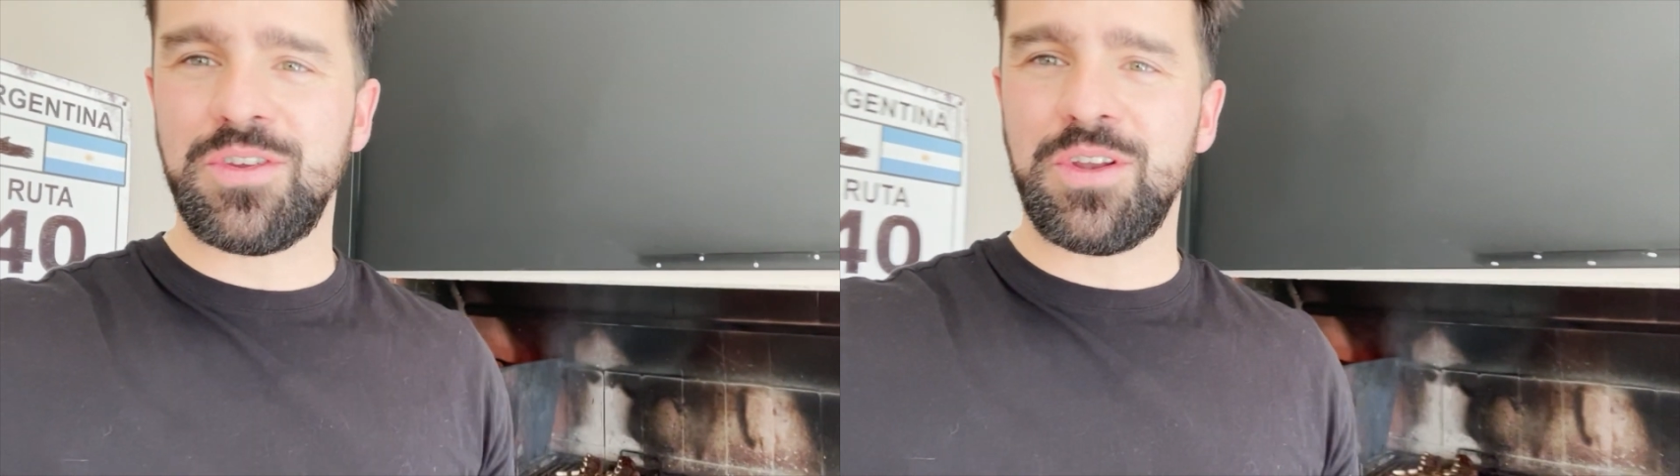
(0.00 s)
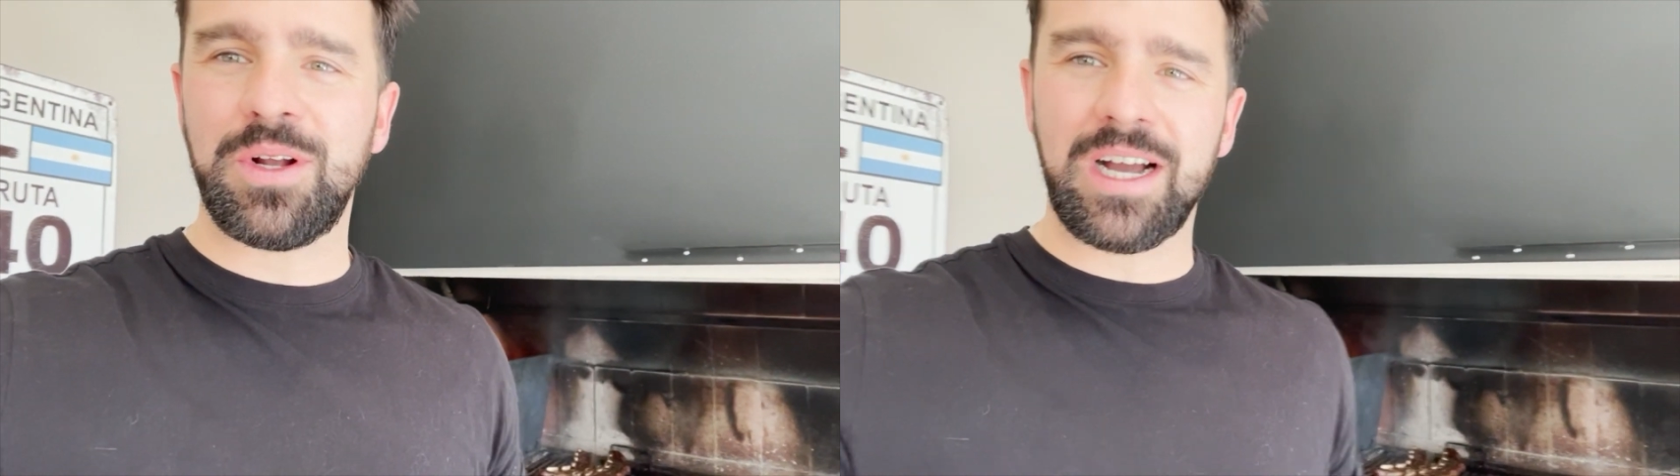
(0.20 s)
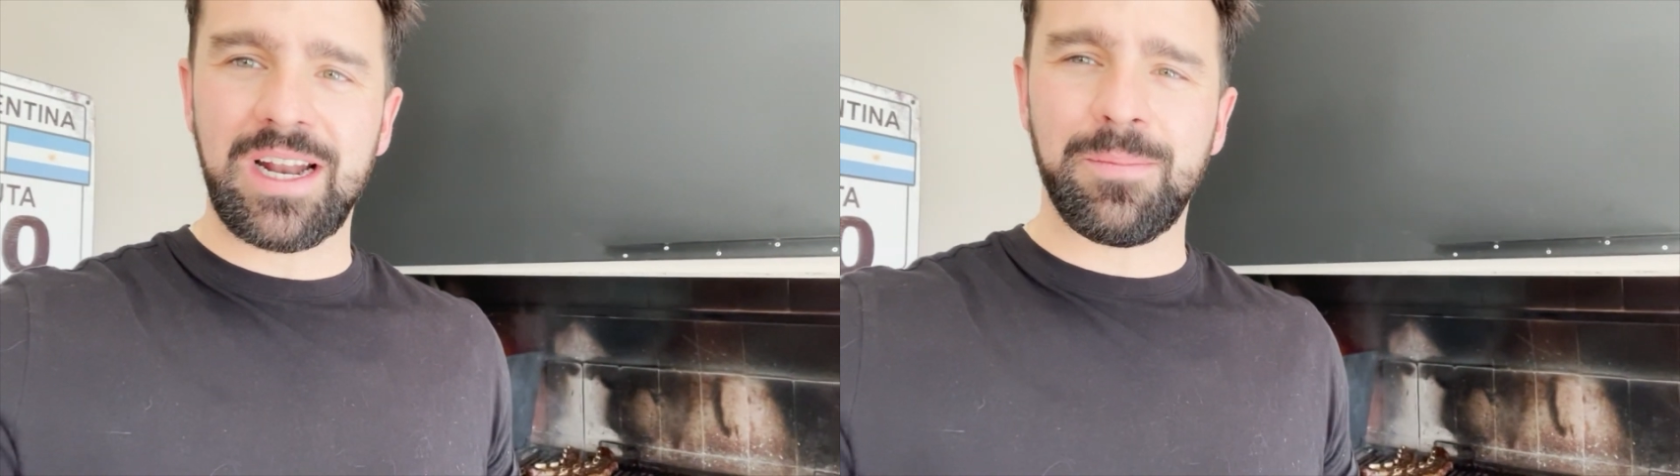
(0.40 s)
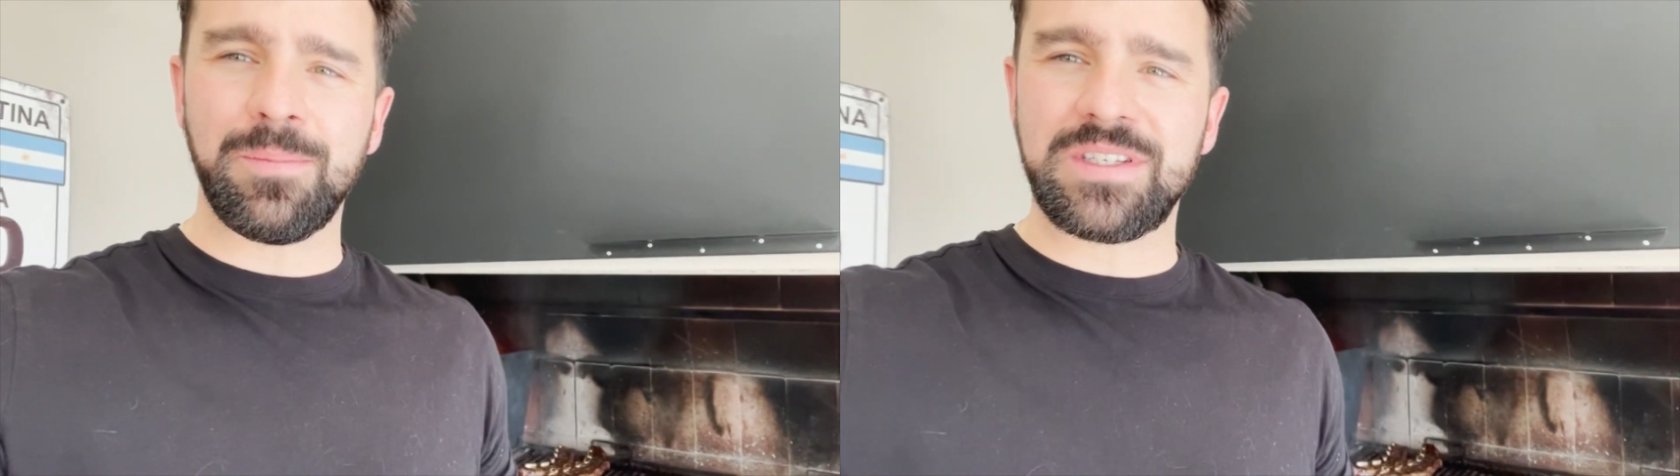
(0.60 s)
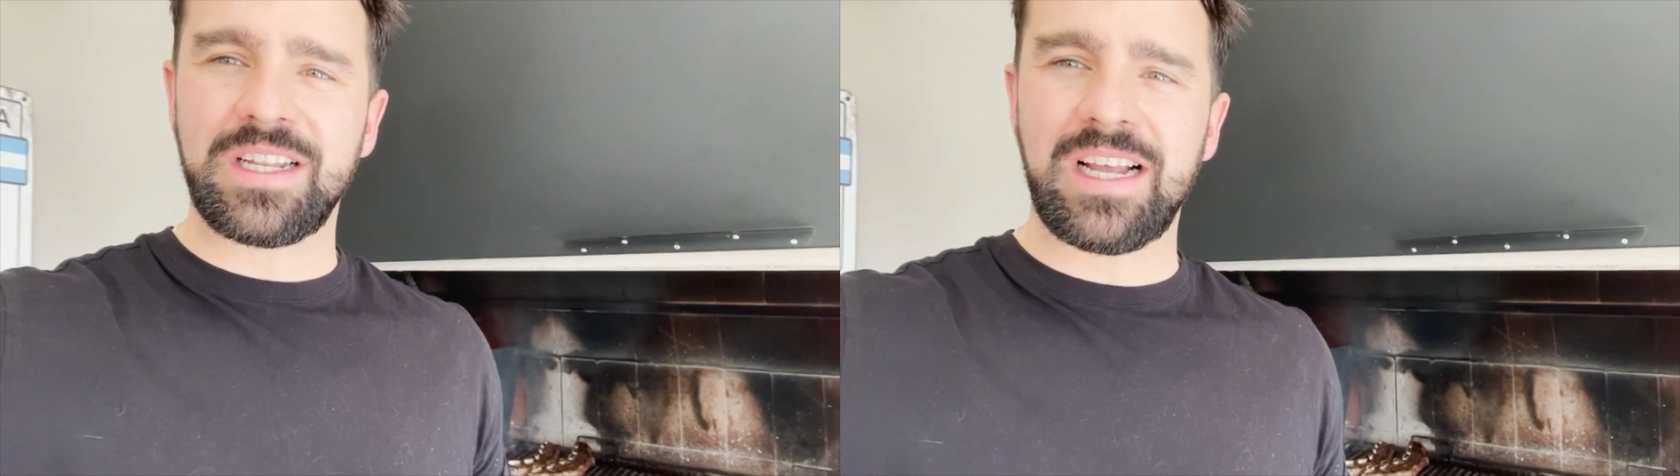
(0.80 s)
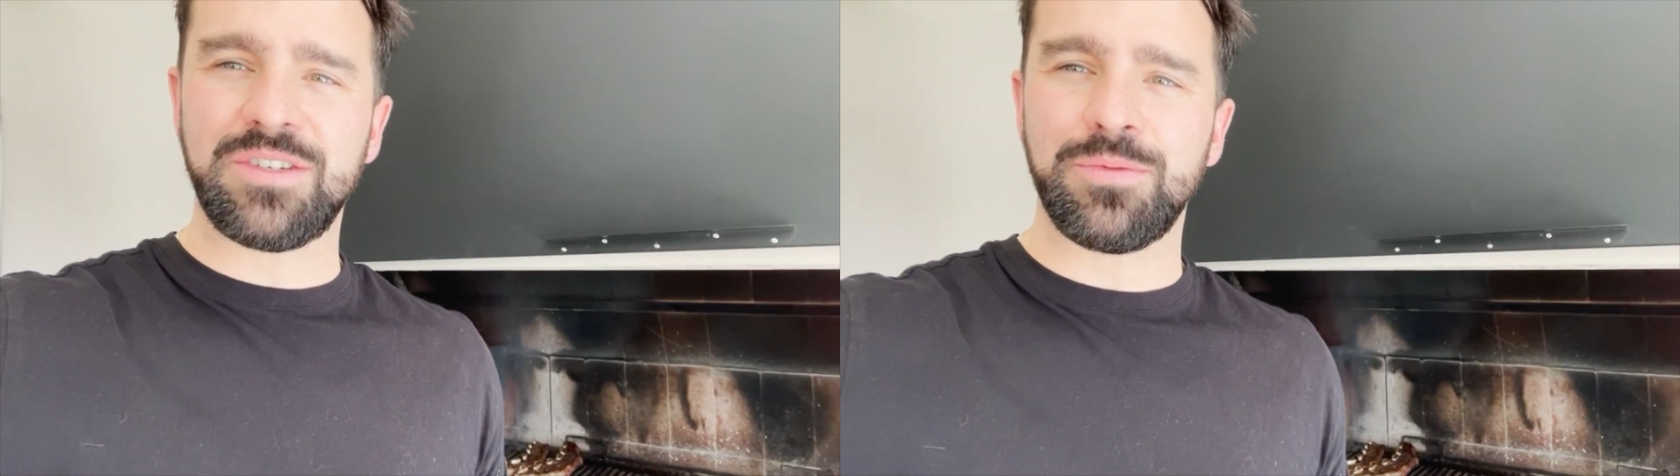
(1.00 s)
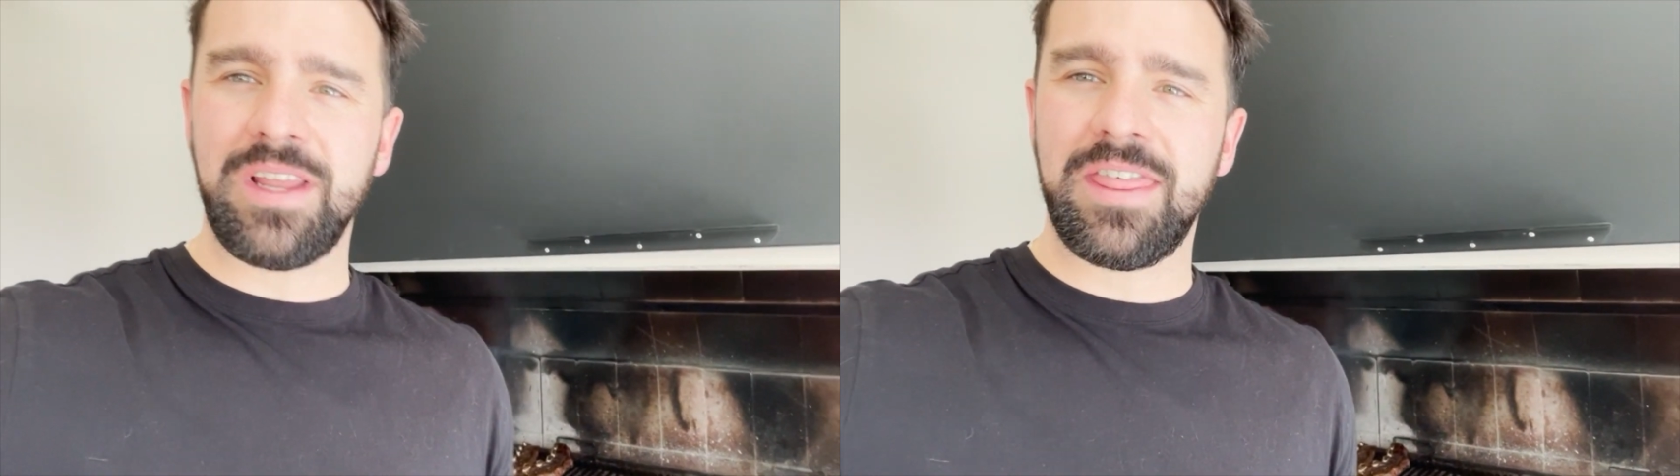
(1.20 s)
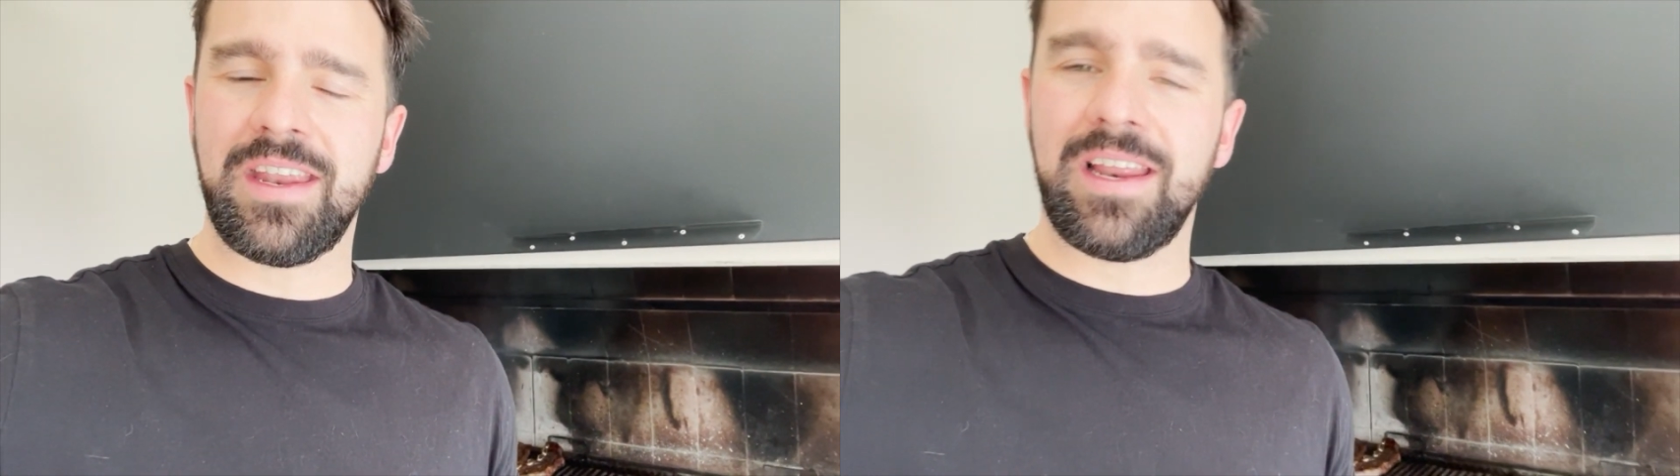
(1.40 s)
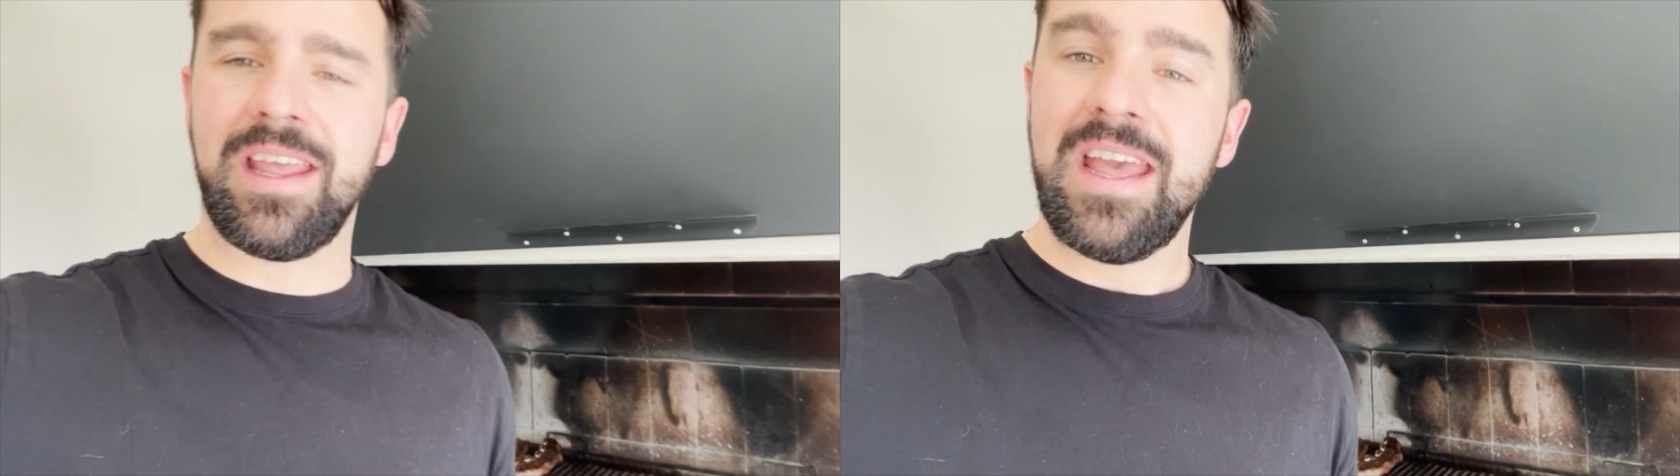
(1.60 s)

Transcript: you know, cut up and sliced really thinly.